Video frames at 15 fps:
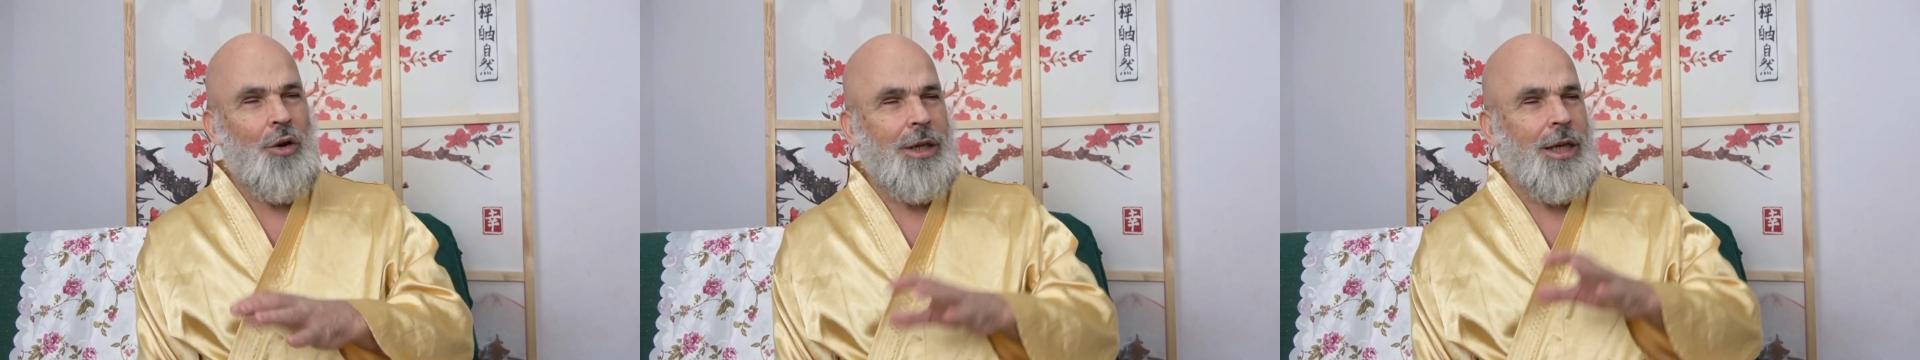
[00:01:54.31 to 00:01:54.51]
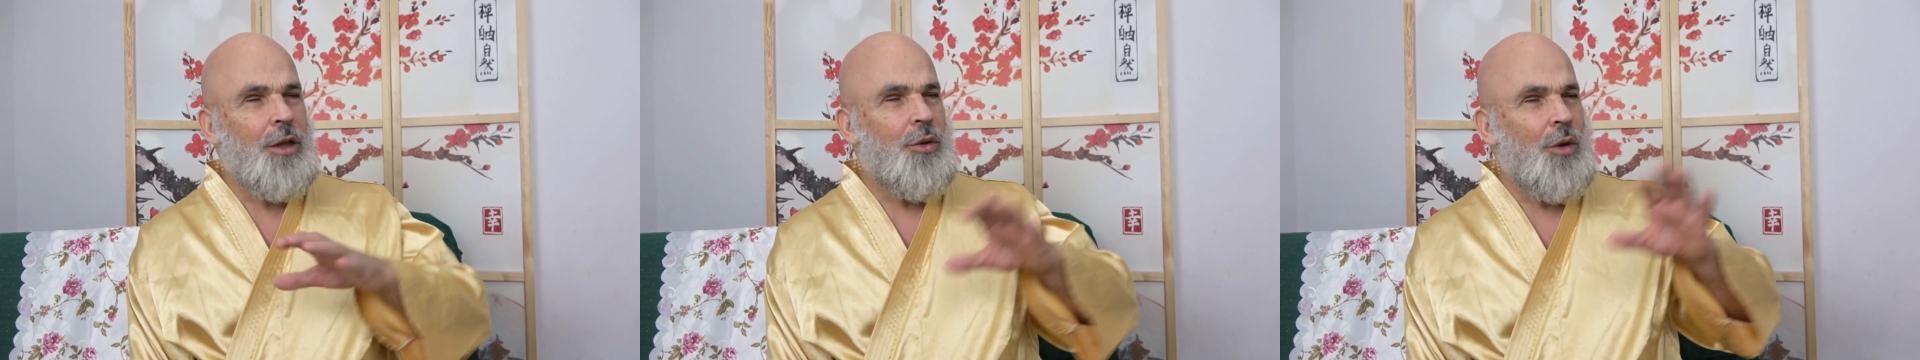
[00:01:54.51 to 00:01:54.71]

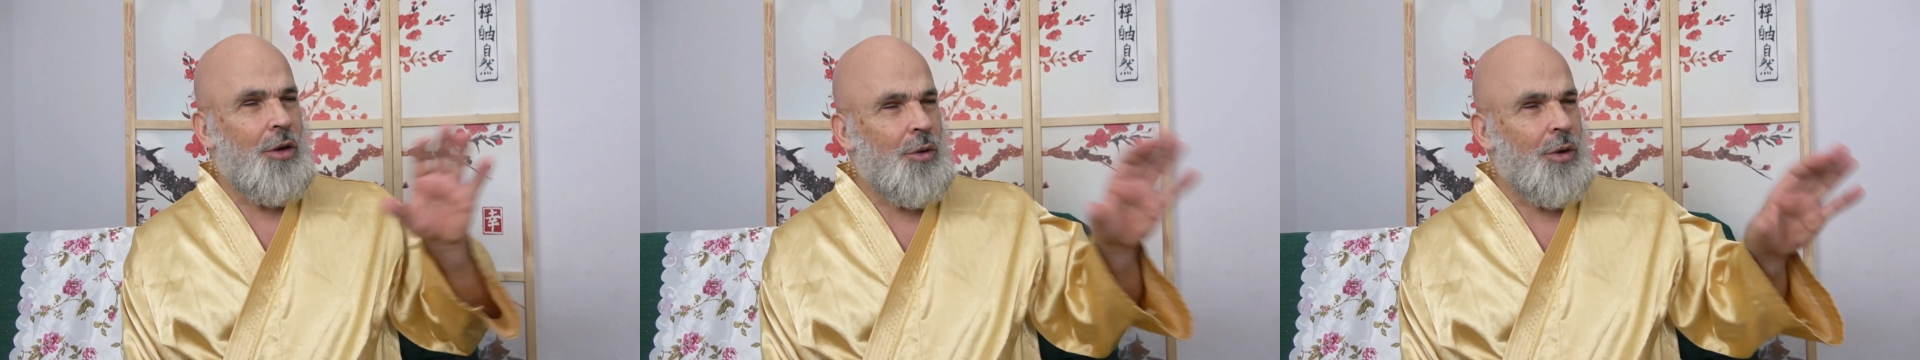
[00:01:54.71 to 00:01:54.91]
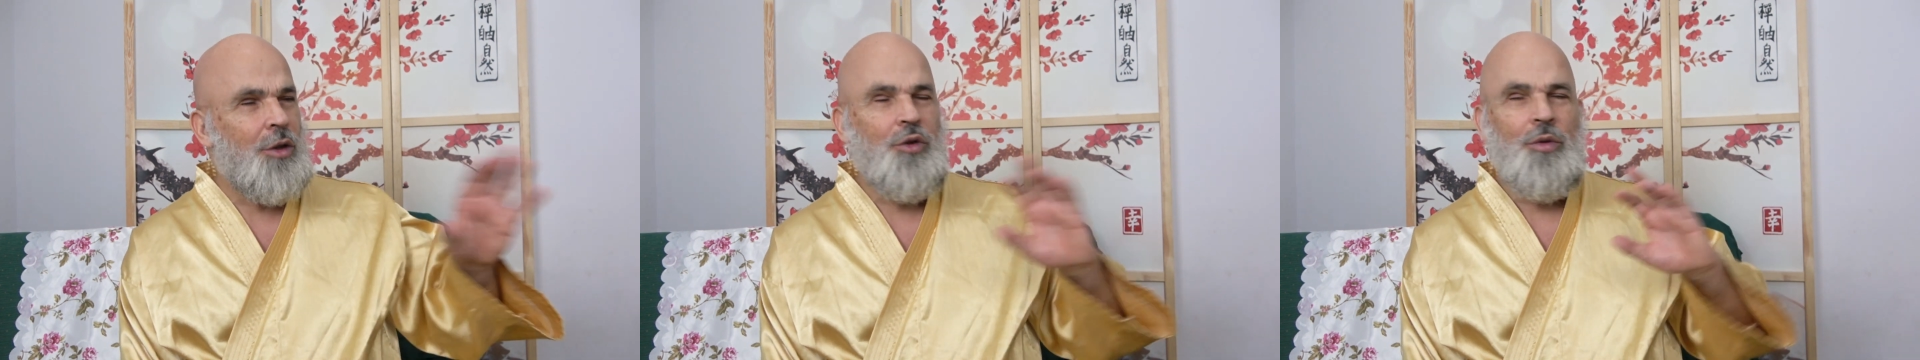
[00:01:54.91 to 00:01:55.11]
okay, you're
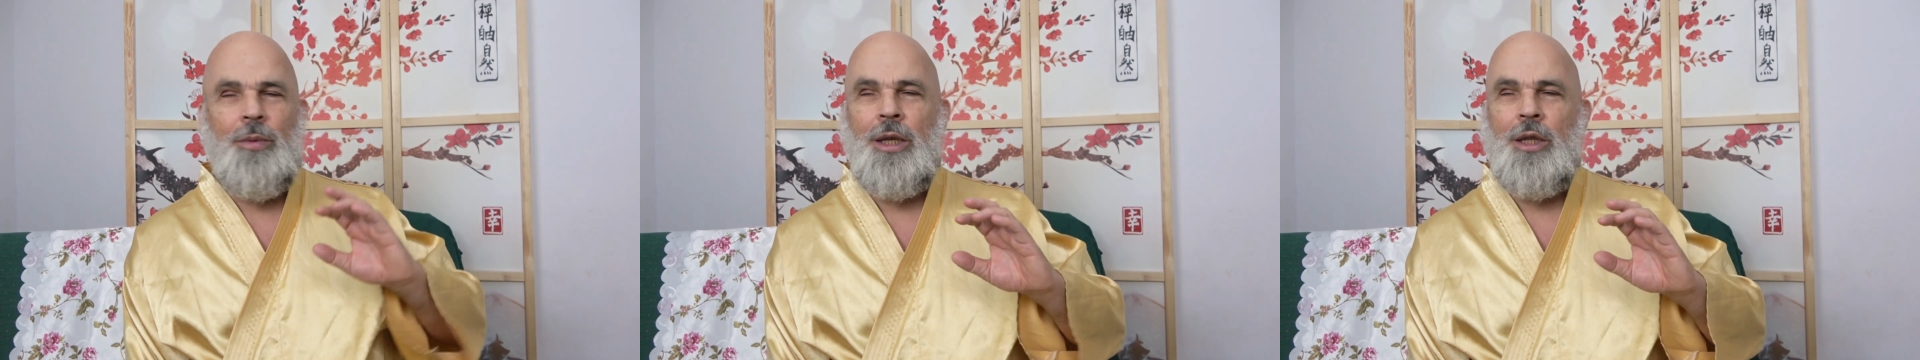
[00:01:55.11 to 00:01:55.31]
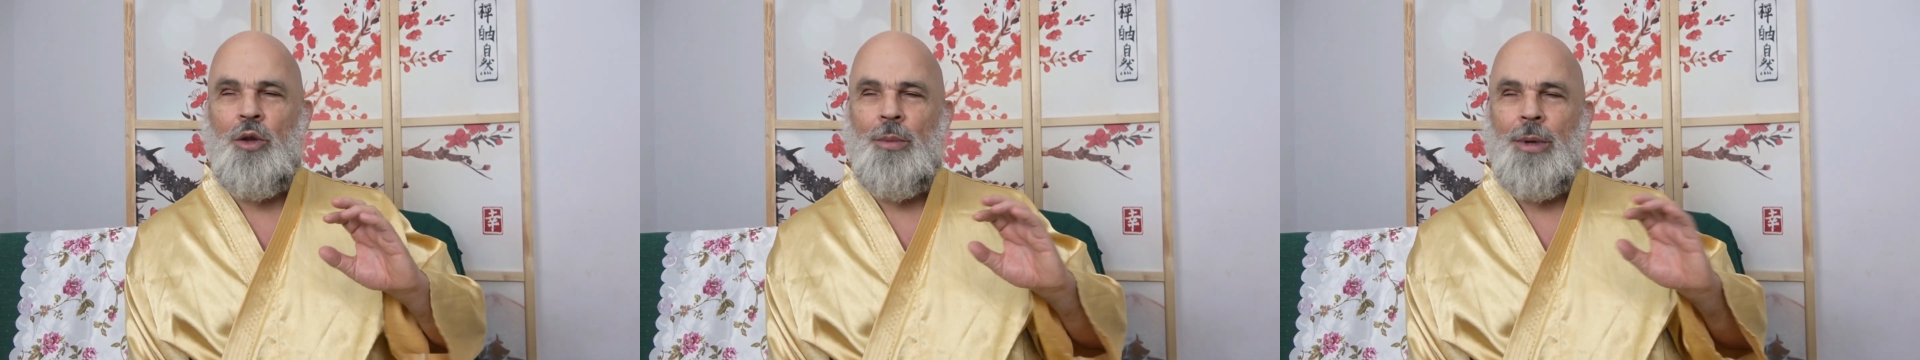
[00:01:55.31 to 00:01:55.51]
going to
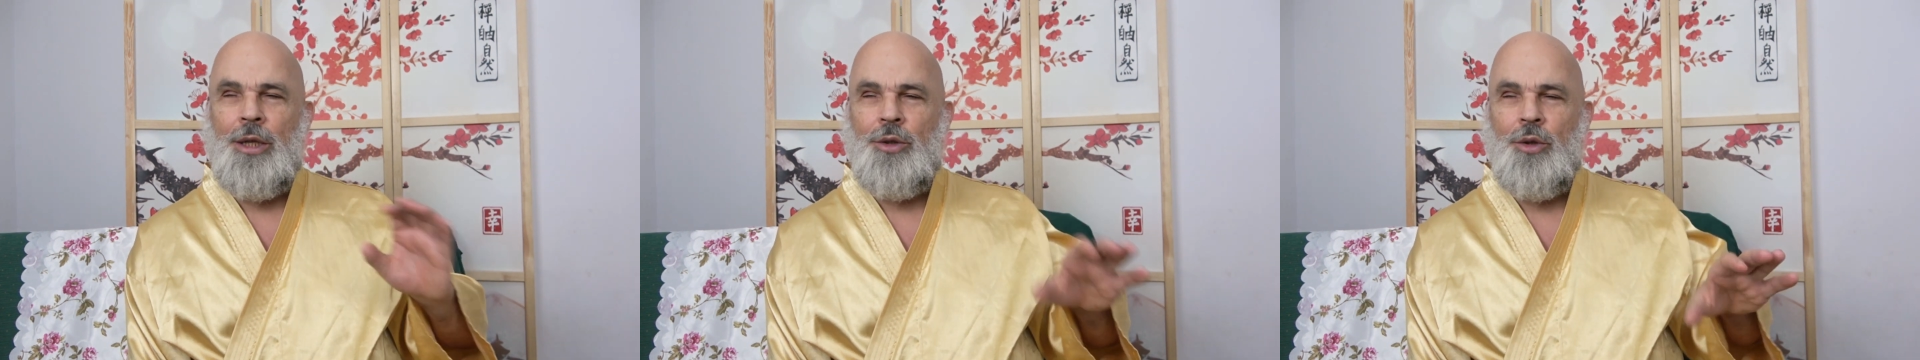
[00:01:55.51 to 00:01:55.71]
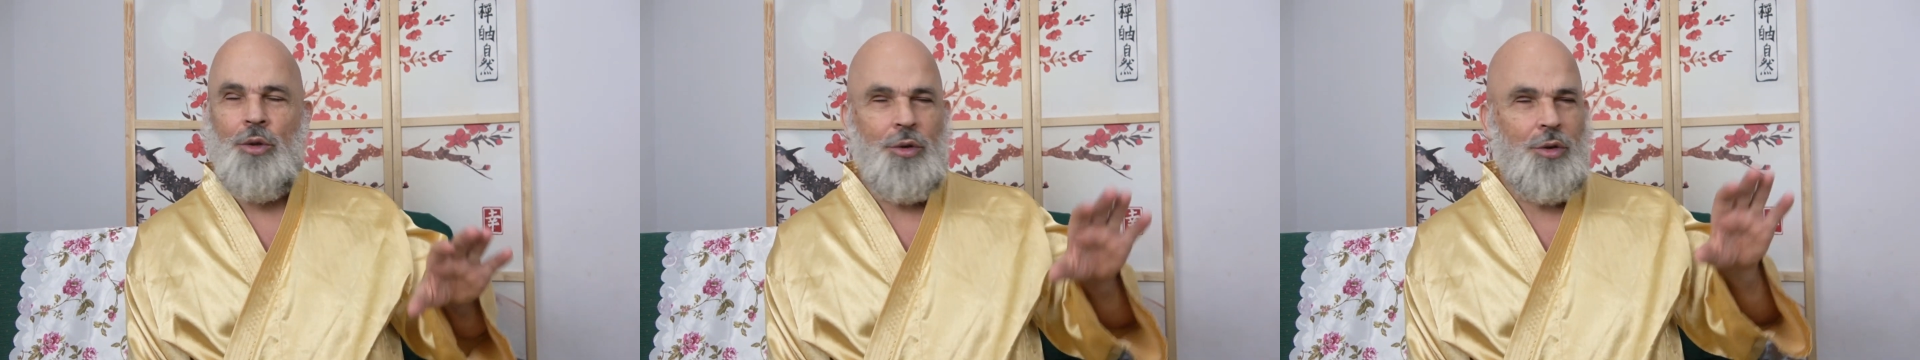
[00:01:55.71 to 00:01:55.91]
meet the master.